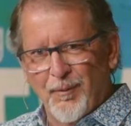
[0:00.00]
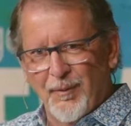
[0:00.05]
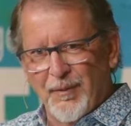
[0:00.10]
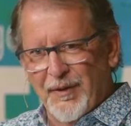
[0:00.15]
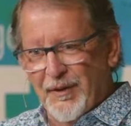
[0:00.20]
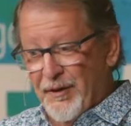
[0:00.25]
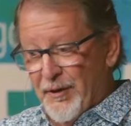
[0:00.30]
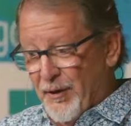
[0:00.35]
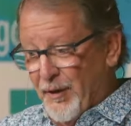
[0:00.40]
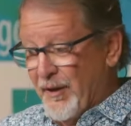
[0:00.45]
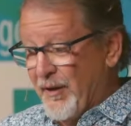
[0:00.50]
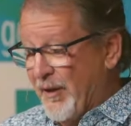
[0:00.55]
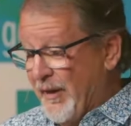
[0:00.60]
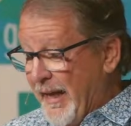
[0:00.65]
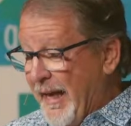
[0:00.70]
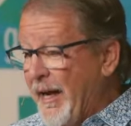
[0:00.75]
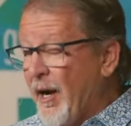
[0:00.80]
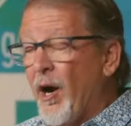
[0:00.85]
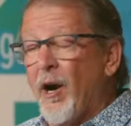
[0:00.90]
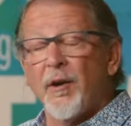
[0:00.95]

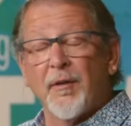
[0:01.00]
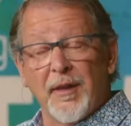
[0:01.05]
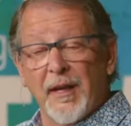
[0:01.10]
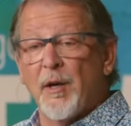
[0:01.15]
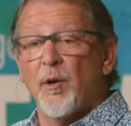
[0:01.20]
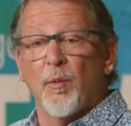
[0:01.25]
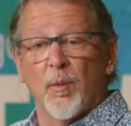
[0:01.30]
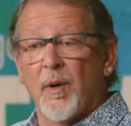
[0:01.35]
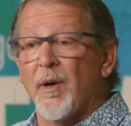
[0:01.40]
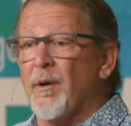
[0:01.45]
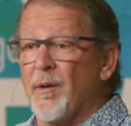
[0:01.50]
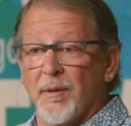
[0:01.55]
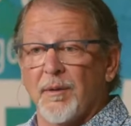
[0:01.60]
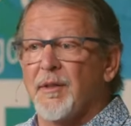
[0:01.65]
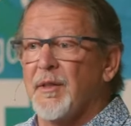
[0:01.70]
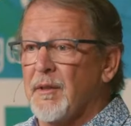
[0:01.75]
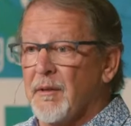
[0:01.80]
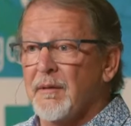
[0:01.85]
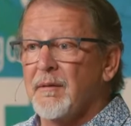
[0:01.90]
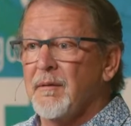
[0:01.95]
their world.
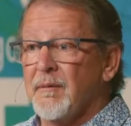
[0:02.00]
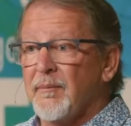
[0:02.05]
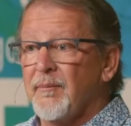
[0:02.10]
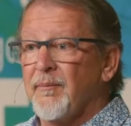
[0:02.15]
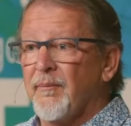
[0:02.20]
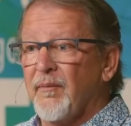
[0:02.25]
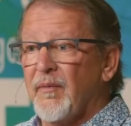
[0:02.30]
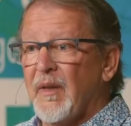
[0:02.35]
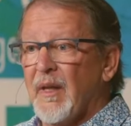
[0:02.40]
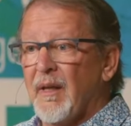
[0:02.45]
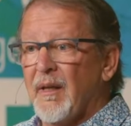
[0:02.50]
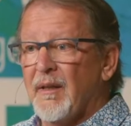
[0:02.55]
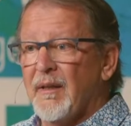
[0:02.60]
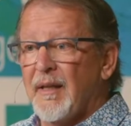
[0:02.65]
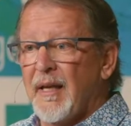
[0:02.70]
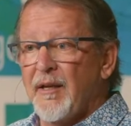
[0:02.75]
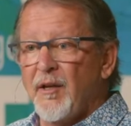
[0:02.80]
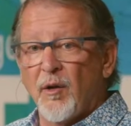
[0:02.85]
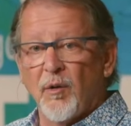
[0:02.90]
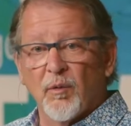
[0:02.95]

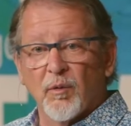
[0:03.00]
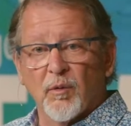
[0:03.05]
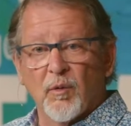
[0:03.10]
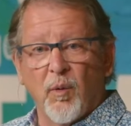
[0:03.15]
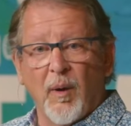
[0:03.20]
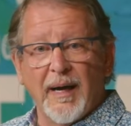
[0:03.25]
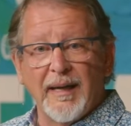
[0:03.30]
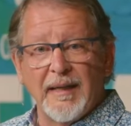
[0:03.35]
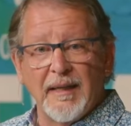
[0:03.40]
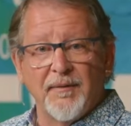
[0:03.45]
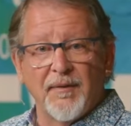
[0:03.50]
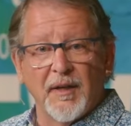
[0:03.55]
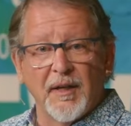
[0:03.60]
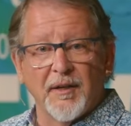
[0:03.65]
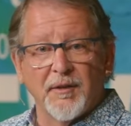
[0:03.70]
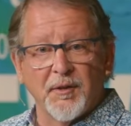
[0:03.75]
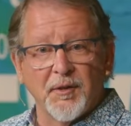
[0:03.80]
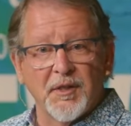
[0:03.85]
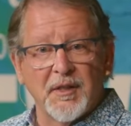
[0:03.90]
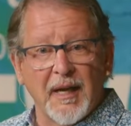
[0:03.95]
They don't quite even
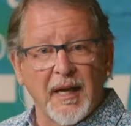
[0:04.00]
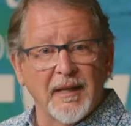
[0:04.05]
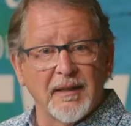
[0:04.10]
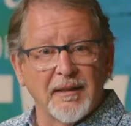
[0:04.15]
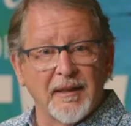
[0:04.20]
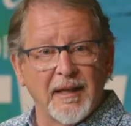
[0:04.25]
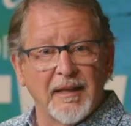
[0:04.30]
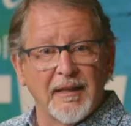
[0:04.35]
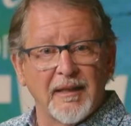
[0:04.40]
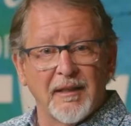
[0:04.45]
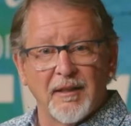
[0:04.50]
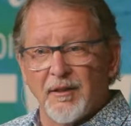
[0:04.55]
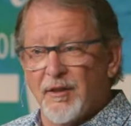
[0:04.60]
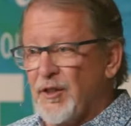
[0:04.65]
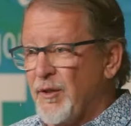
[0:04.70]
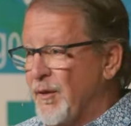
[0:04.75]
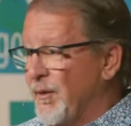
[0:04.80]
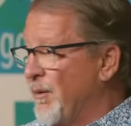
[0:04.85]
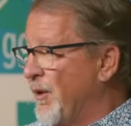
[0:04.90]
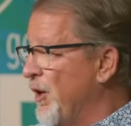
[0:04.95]
understand that
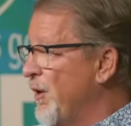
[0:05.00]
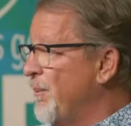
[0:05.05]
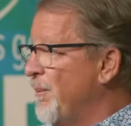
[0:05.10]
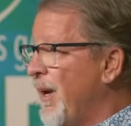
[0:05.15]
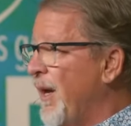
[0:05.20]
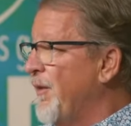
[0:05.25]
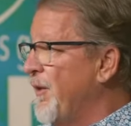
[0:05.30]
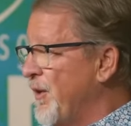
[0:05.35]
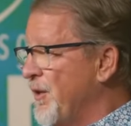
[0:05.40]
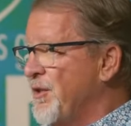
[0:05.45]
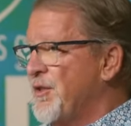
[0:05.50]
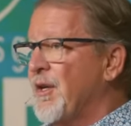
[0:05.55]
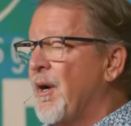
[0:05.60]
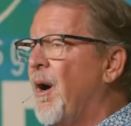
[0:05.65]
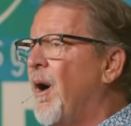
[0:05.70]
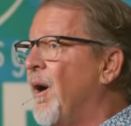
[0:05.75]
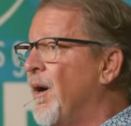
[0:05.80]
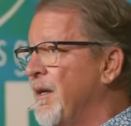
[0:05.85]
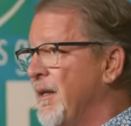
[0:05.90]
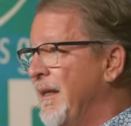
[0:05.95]
their mothers
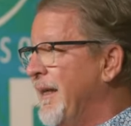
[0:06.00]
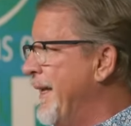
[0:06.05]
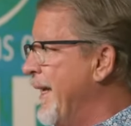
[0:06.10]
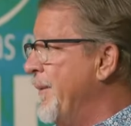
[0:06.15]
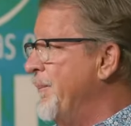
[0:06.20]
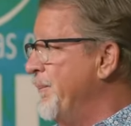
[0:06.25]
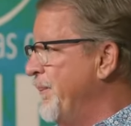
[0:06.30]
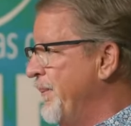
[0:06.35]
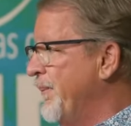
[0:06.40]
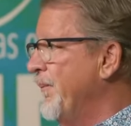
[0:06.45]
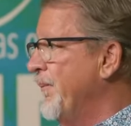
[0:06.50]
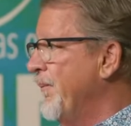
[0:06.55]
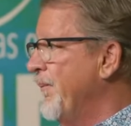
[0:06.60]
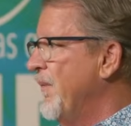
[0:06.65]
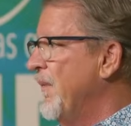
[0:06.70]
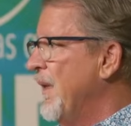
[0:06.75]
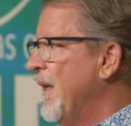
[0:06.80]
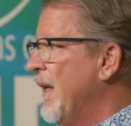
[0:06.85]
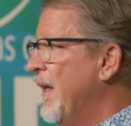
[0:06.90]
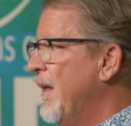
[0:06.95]
aren't them.
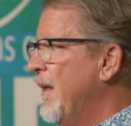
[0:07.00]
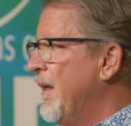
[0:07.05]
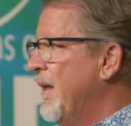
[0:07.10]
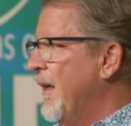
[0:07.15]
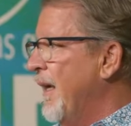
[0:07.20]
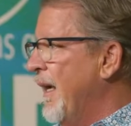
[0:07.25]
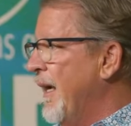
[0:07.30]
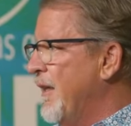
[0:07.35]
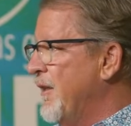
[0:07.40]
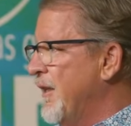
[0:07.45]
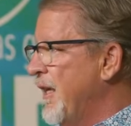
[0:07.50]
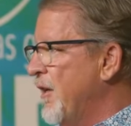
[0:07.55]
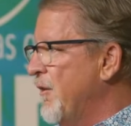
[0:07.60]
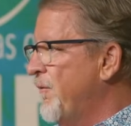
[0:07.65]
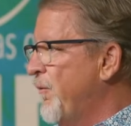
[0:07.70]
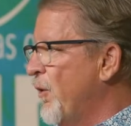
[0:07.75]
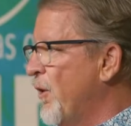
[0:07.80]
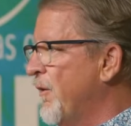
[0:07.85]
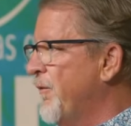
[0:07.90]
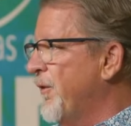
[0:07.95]
And
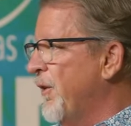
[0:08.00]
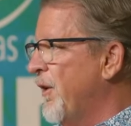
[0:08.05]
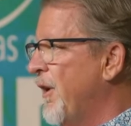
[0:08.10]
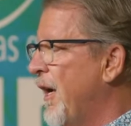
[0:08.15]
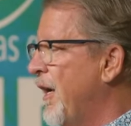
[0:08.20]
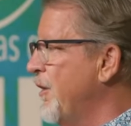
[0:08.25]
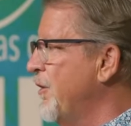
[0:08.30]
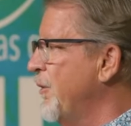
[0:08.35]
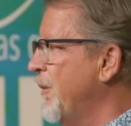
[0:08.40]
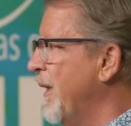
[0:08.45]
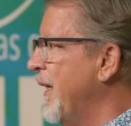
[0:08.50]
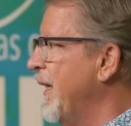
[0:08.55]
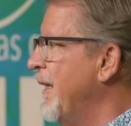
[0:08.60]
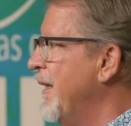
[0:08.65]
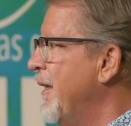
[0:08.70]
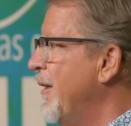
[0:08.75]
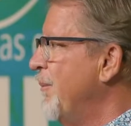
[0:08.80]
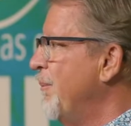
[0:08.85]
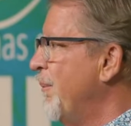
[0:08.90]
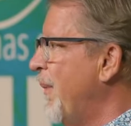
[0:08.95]
therefore, if they're hungry,
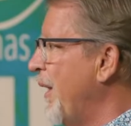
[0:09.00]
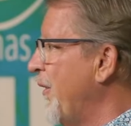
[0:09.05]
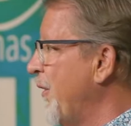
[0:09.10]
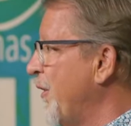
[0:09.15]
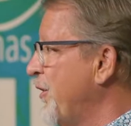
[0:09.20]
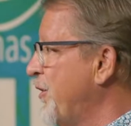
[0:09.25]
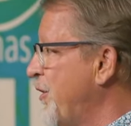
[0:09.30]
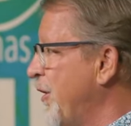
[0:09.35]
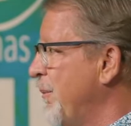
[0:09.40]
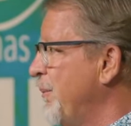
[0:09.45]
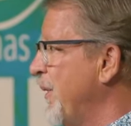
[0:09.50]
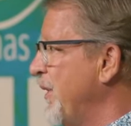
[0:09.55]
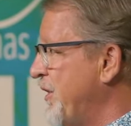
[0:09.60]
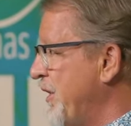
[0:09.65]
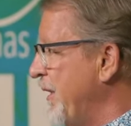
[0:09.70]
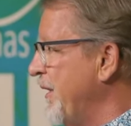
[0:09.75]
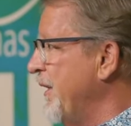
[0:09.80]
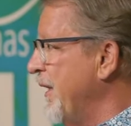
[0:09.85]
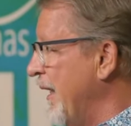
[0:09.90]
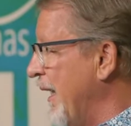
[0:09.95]
mothers should
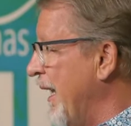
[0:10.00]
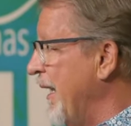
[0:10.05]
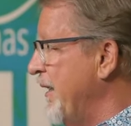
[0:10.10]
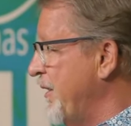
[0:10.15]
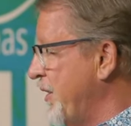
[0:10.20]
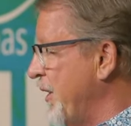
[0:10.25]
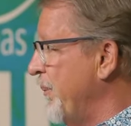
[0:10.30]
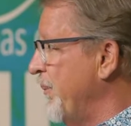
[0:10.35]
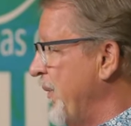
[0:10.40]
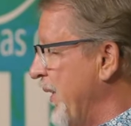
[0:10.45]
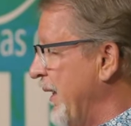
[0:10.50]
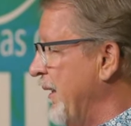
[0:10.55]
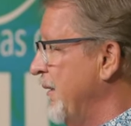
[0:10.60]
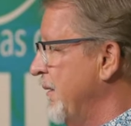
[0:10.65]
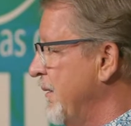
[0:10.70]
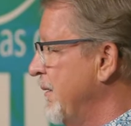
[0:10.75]
materialize something